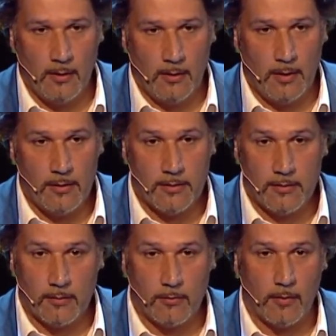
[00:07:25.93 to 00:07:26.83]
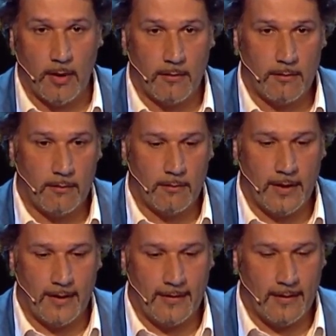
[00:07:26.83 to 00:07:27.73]
interesting to us
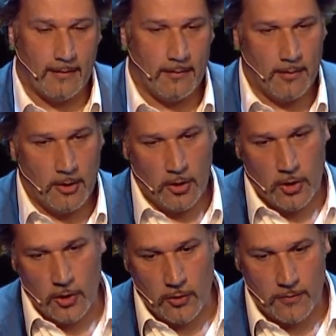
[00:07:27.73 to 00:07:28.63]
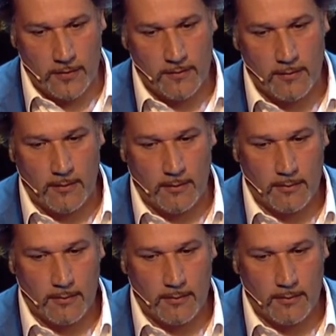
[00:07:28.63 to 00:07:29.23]
and that uses the